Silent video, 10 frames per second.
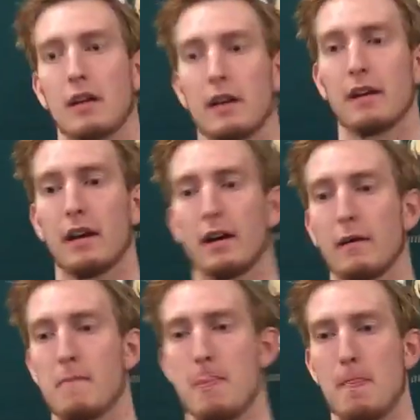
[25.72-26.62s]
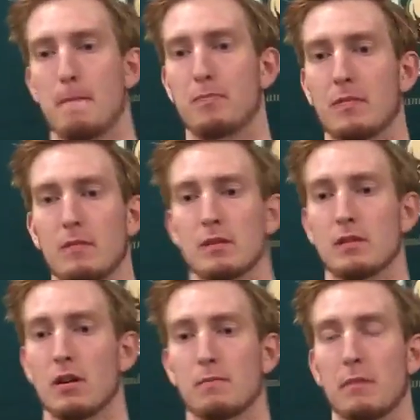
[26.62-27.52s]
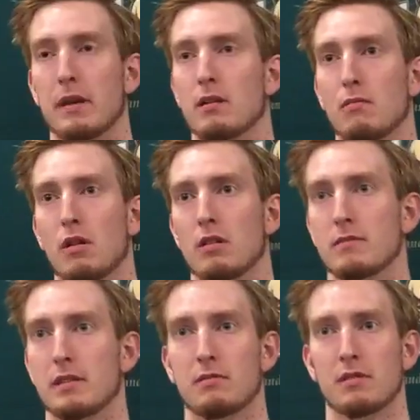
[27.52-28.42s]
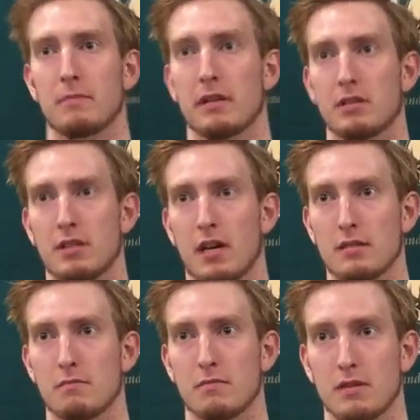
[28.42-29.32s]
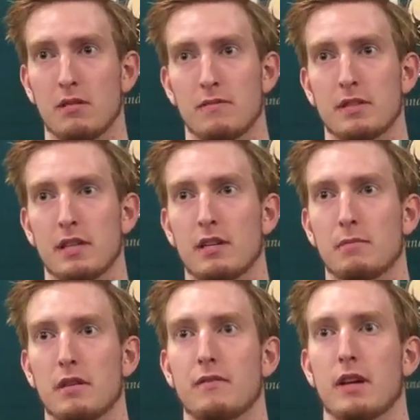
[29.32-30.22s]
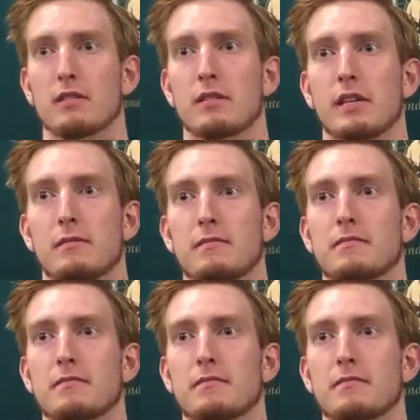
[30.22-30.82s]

And uh, it's hard to play makeup ball, especially when you're not making shots. So their physicality played a factor there